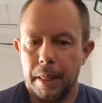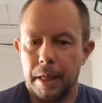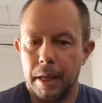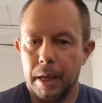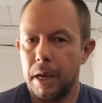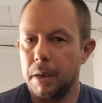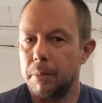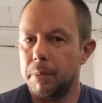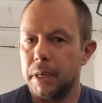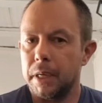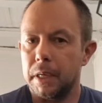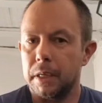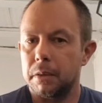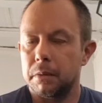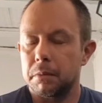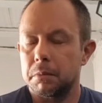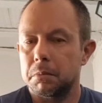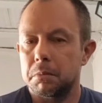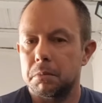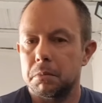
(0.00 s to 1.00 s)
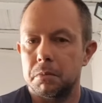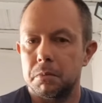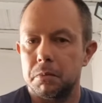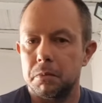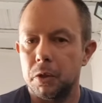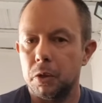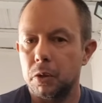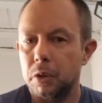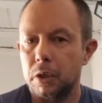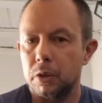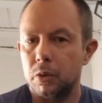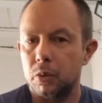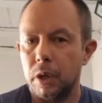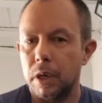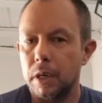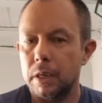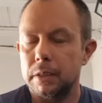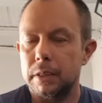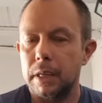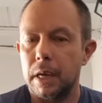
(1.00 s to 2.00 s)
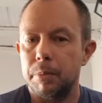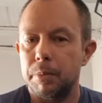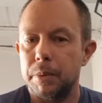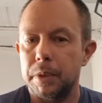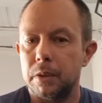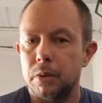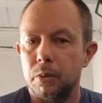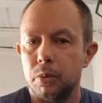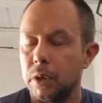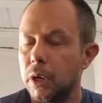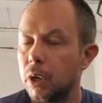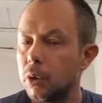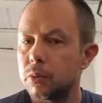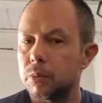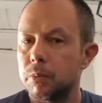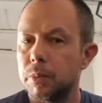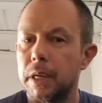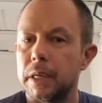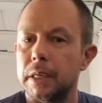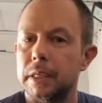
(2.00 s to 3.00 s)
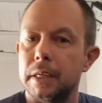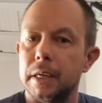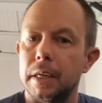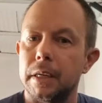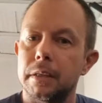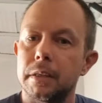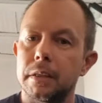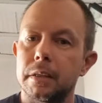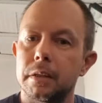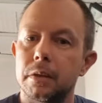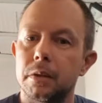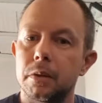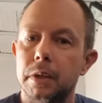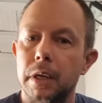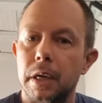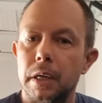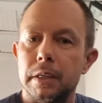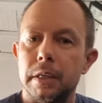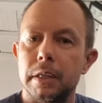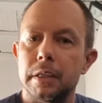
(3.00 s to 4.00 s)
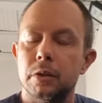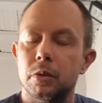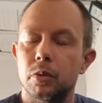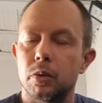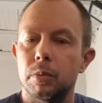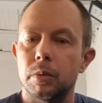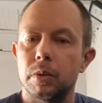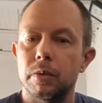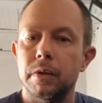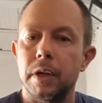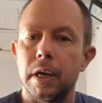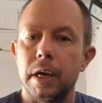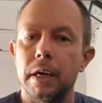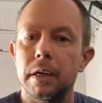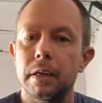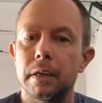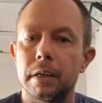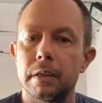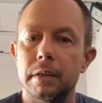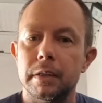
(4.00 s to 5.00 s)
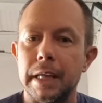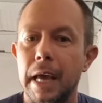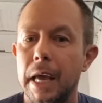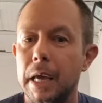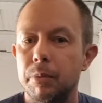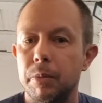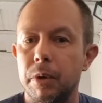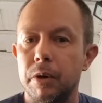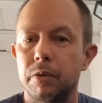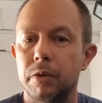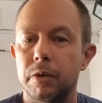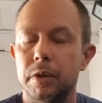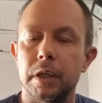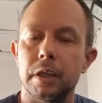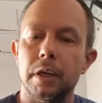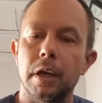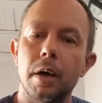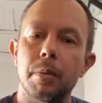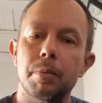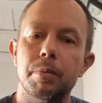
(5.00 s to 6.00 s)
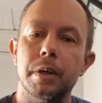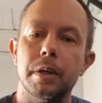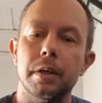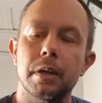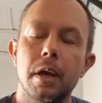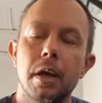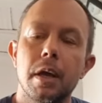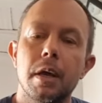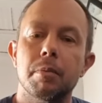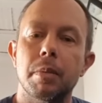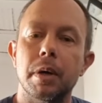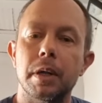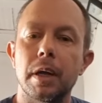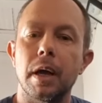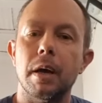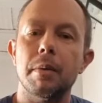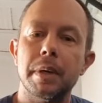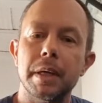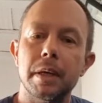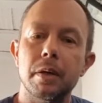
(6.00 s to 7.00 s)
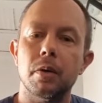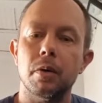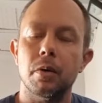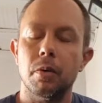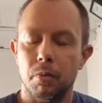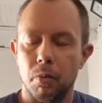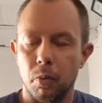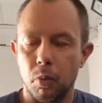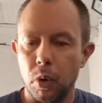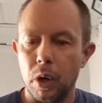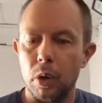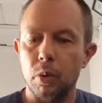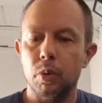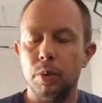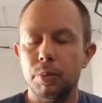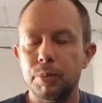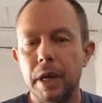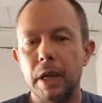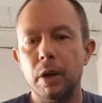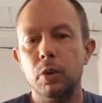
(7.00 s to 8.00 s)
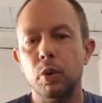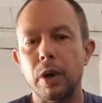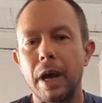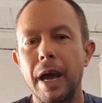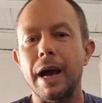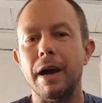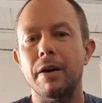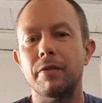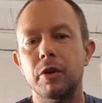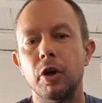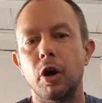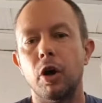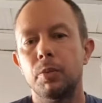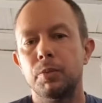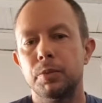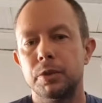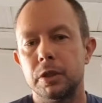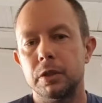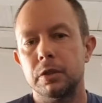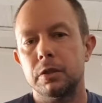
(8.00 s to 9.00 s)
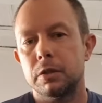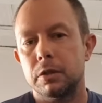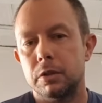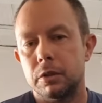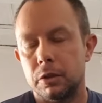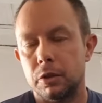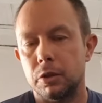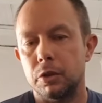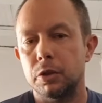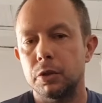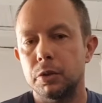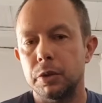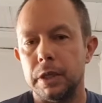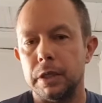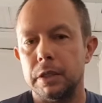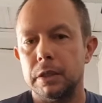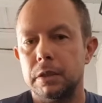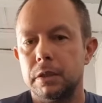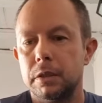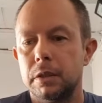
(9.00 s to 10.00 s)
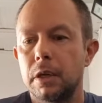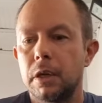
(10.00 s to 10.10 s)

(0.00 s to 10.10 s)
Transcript: I mean, you can drill and tap it without building an engine. You can just remove the head and tape everything up. But I mean, when we build, we have the option to do this.